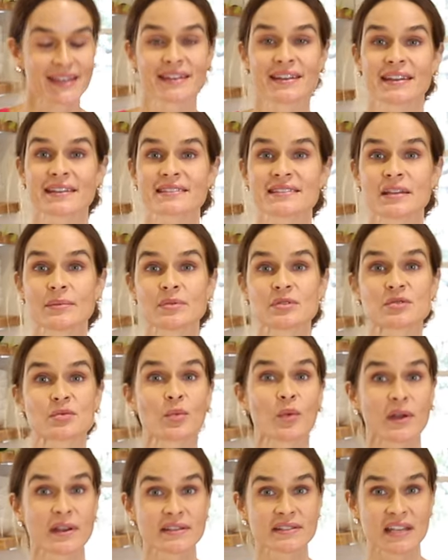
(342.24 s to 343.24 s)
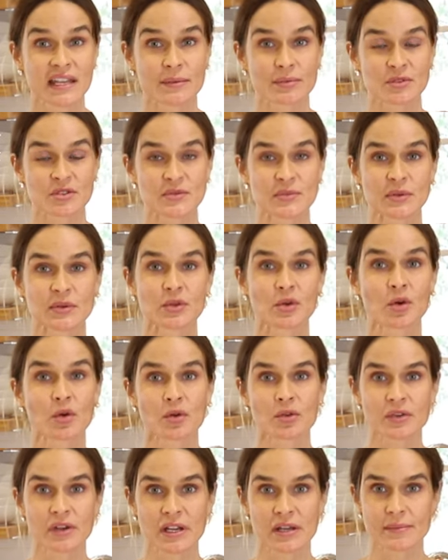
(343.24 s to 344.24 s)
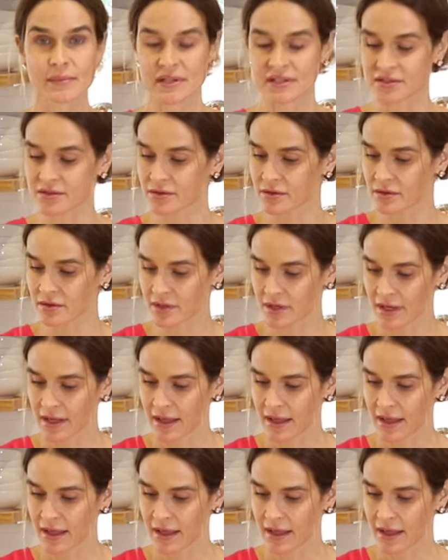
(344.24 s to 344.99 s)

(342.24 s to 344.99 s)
Next up is one tablespoon whole grain mustard,